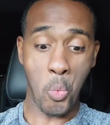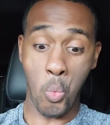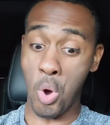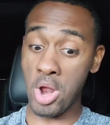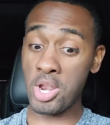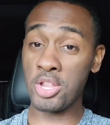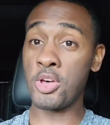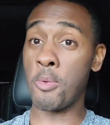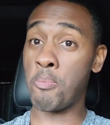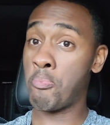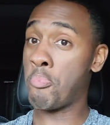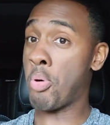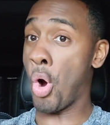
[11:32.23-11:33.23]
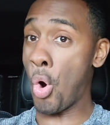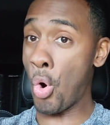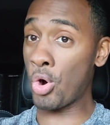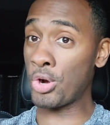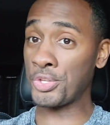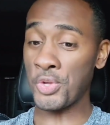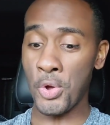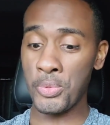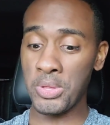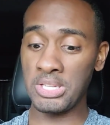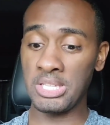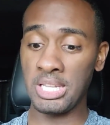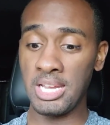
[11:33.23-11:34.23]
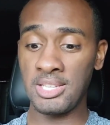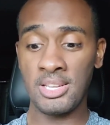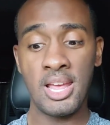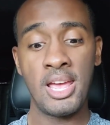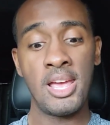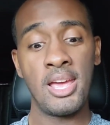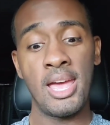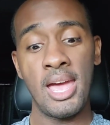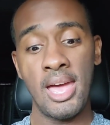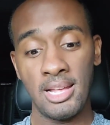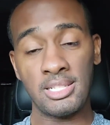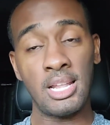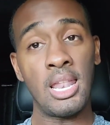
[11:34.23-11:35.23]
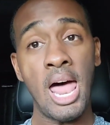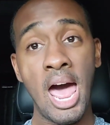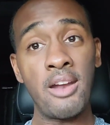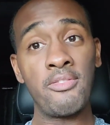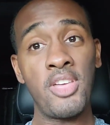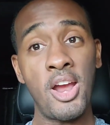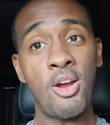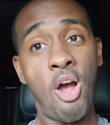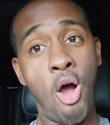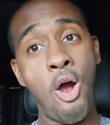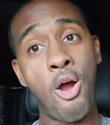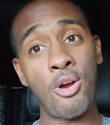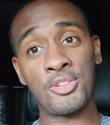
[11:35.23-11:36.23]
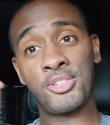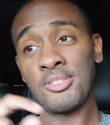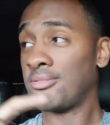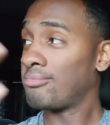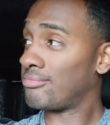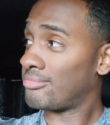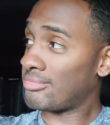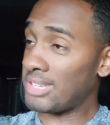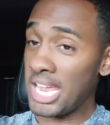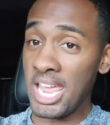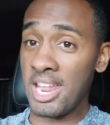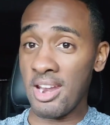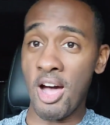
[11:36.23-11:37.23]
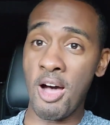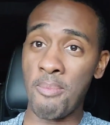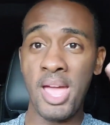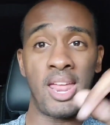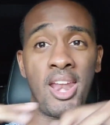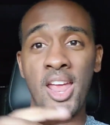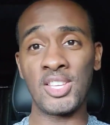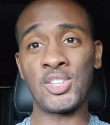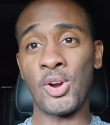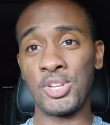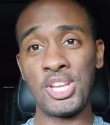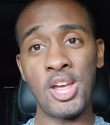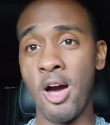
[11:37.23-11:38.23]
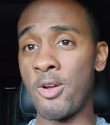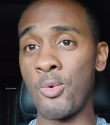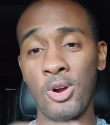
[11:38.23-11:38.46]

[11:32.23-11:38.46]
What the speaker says: one of the pours on this list has a lot of their cars end up at SRT Auto